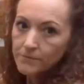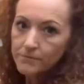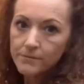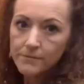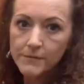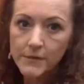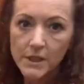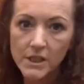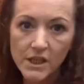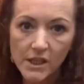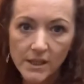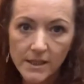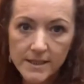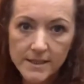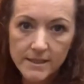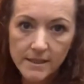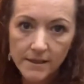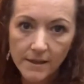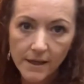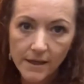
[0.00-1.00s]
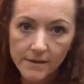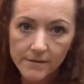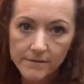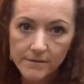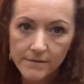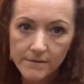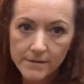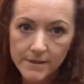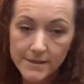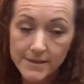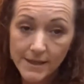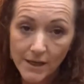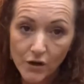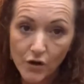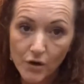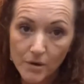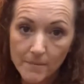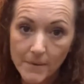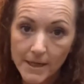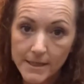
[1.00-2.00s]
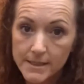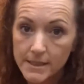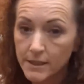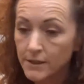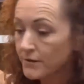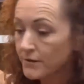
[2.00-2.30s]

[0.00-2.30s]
Can you guys see that? Is that not amazing?